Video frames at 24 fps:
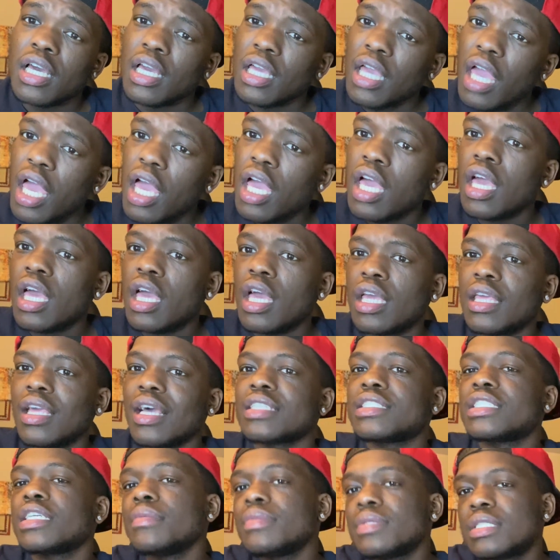And yeah,
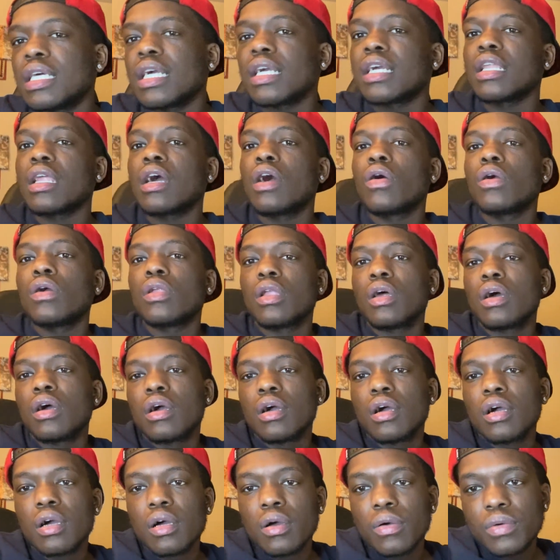y'all see me checking out
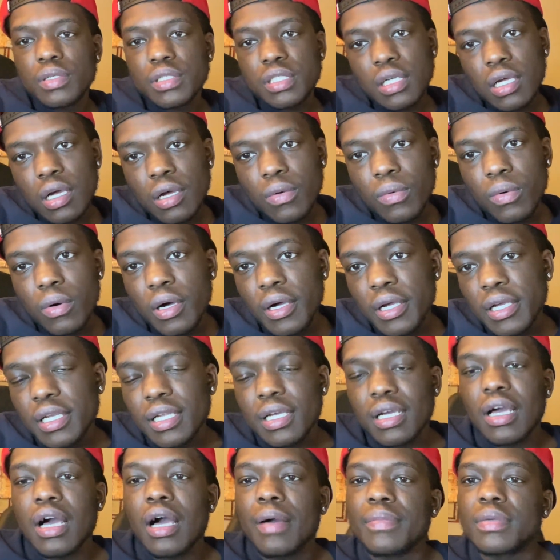uh, what y'all want in
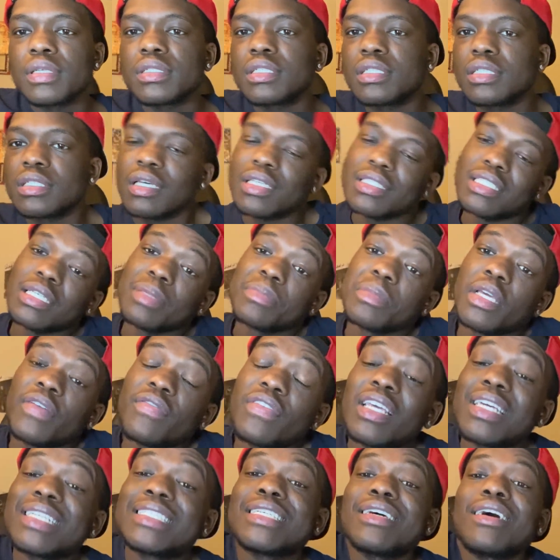the comments. Y'all see me
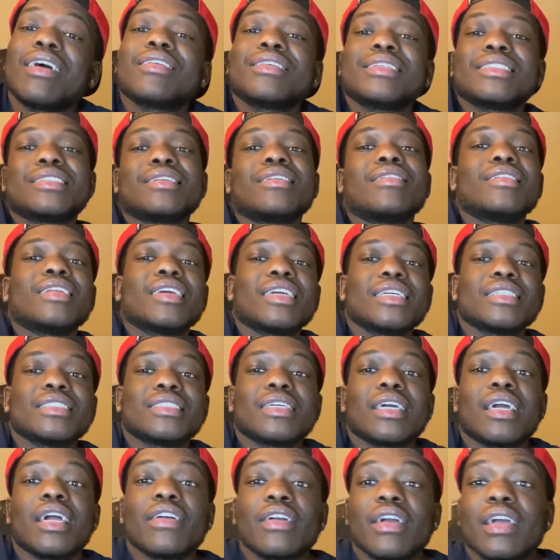even there talking to y'all niggas
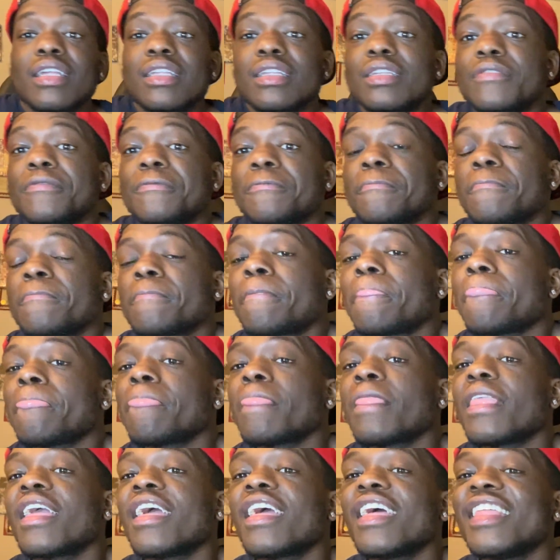and, and
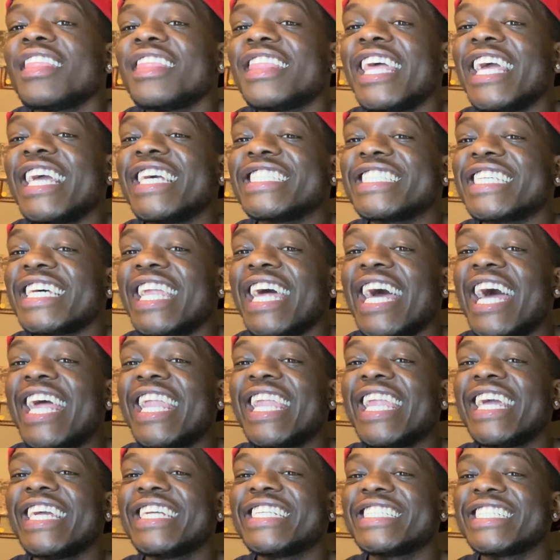things of
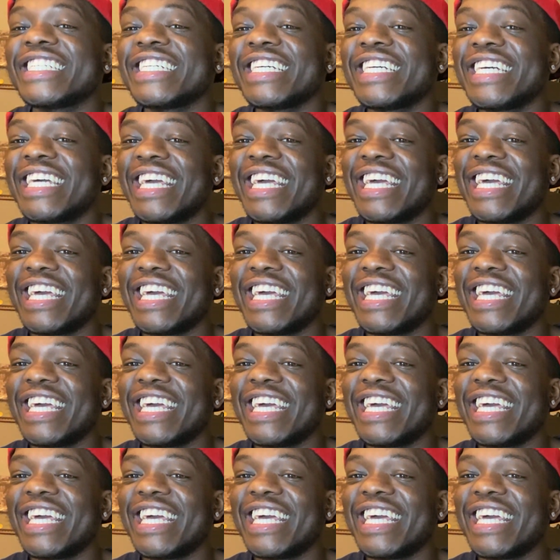that nature.